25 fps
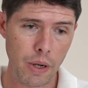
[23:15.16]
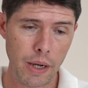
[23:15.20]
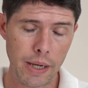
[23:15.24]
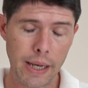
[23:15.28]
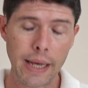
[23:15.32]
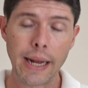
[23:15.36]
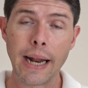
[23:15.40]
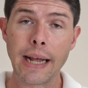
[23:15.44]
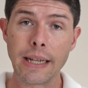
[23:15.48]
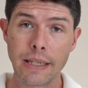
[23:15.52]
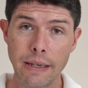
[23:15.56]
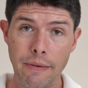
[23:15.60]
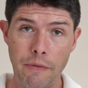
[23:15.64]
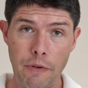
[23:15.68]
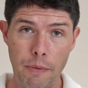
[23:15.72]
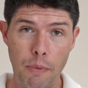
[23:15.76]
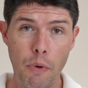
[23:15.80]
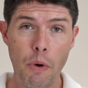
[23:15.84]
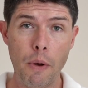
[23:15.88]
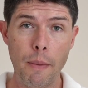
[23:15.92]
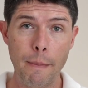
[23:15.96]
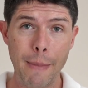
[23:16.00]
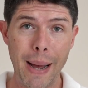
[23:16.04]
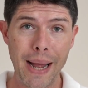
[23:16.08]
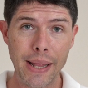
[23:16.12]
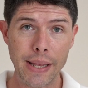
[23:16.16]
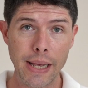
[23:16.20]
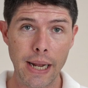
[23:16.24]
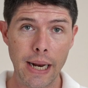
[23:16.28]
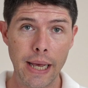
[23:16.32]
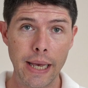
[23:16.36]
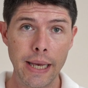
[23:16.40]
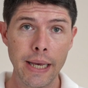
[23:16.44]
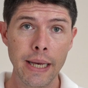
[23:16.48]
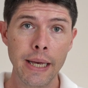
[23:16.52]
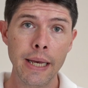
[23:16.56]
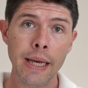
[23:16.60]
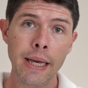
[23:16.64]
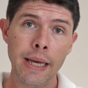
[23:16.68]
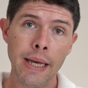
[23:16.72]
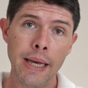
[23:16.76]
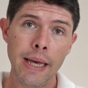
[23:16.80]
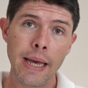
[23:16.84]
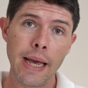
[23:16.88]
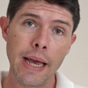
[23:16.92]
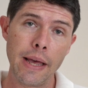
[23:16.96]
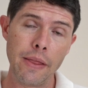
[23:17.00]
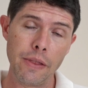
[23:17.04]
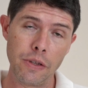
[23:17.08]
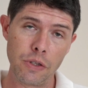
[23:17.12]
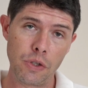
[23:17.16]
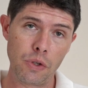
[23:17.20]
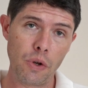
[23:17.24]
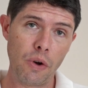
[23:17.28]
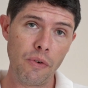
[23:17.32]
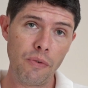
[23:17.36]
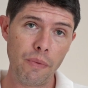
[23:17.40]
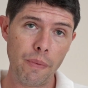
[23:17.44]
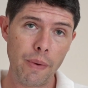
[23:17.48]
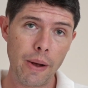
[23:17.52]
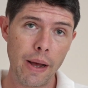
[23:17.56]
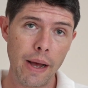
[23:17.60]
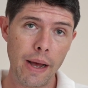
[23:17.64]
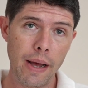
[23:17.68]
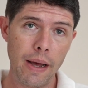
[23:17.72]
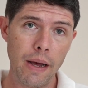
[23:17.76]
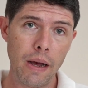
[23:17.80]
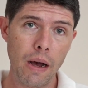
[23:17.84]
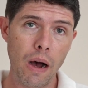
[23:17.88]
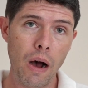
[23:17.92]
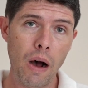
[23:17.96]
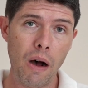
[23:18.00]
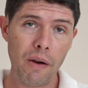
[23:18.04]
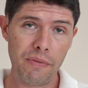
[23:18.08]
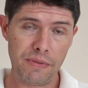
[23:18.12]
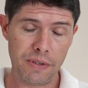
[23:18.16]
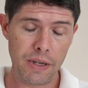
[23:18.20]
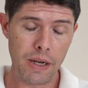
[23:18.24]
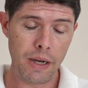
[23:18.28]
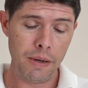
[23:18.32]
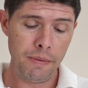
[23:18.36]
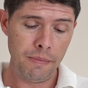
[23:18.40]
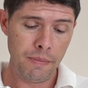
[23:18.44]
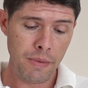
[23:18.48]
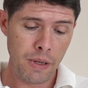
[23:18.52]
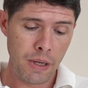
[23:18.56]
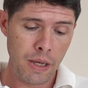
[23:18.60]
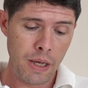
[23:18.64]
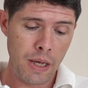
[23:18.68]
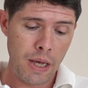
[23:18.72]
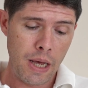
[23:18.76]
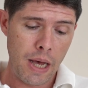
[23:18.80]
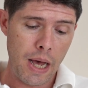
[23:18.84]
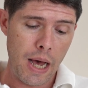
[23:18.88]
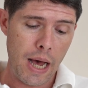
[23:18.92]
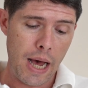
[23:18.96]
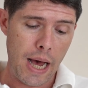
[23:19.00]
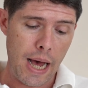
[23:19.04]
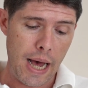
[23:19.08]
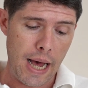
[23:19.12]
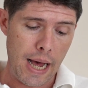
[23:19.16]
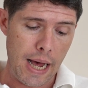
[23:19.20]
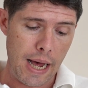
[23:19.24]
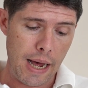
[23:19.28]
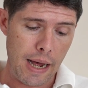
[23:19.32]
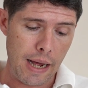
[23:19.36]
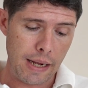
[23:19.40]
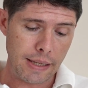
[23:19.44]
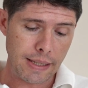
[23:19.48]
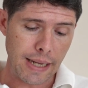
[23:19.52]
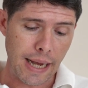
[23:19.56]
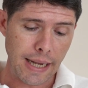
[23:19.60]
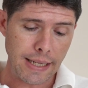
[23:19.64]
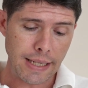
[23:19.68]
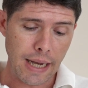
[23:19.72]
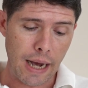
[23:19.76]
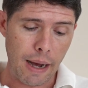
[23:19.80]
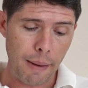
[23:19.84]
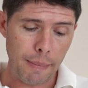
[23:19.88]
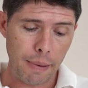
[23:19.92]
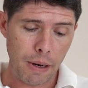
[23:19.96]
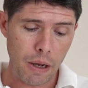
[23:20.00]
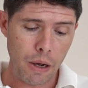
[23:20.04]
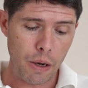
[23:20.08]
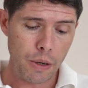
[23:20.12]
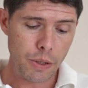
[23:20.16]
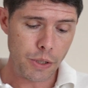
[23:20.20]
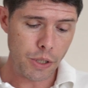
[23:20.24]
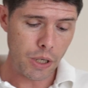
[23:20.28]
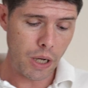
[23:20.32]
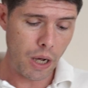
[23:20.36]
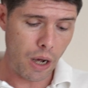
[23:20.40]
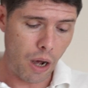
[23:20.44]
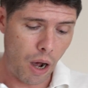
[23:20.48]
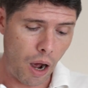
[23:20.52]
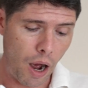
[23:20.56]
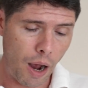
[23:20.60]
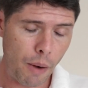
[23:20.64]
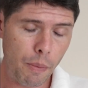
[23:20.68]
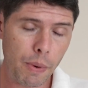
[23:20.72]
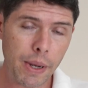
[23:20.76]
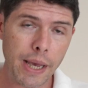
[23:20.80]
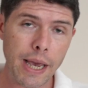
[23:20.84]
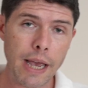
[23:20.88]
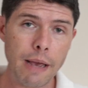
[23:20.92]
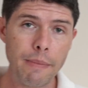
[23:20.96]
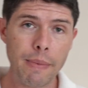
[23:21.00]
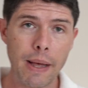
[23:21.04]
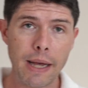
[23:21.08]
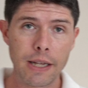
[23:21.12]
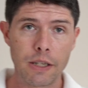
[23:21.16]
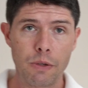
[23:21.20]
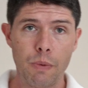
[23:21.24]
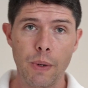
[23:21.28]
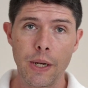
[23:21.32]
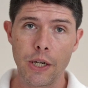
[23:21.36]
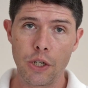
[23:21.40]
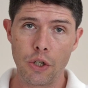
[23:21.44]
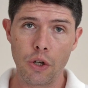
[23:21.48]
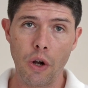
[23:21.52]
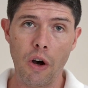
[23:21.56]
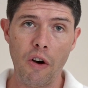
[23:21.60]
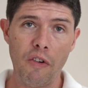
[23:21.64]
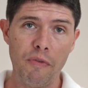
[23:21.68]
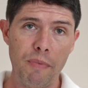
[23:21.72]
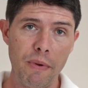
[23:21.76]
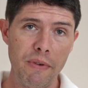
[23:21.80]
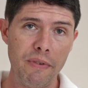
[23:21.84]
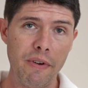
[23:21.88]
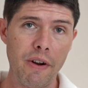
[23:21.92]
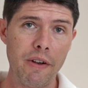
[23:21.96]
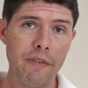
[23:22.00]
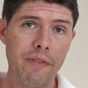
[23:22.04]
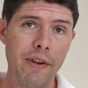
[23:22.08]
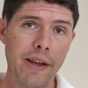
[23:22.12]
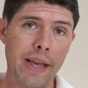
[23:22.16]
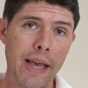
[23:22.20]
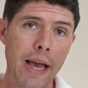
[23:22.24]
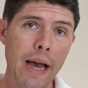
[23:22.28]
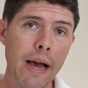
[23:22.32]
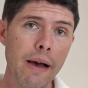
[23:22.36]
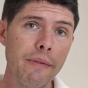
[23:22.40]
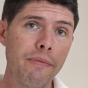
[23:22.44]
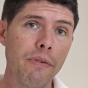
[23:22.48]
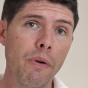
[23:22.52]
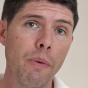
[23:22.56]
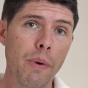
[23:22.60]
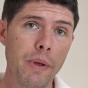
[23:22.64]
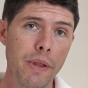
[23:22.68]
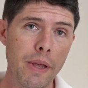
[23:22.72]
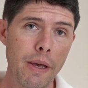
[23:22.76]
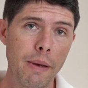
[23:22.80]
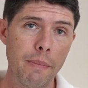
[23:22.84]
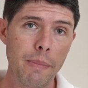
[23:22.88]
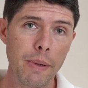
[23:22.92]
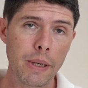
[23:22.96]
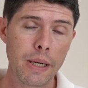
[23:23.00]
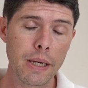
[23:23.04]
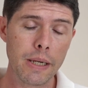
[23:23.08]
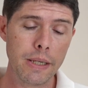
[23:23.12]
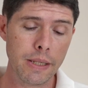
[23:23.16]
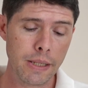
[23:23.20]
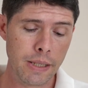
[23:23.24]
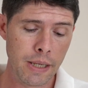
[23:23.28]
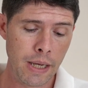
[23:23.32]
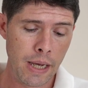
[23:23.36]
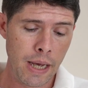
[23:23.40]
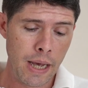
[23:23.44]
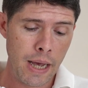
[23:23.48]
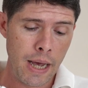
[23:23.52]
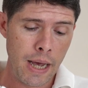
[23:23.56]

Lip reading: connect every point manually in the software after. Data upload, I would keep that switched off. Be very, very careful with it, because